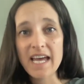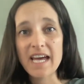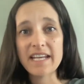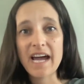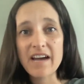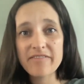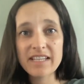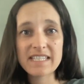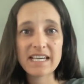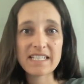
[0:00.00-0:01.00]
And having
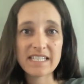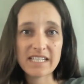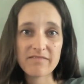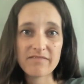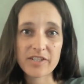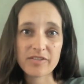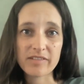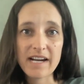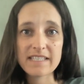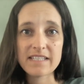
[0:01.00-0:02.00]
this idea of natural
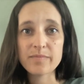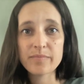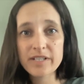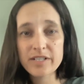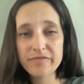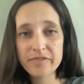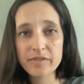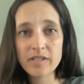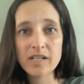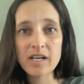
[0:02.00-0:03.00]
gas as a bridge
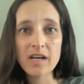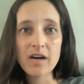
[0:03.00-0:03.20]
fuel,